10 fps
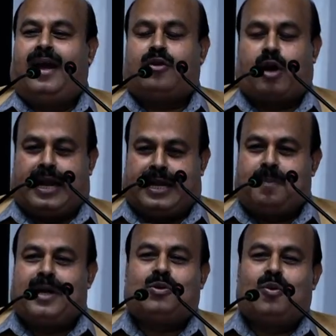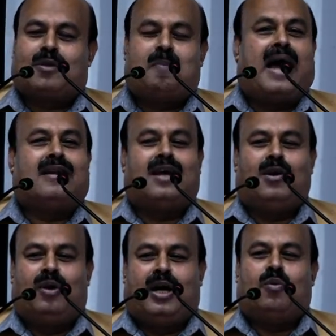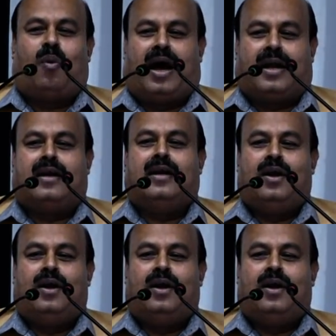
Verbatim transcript: sorry, TPS 2 expansion unit 1,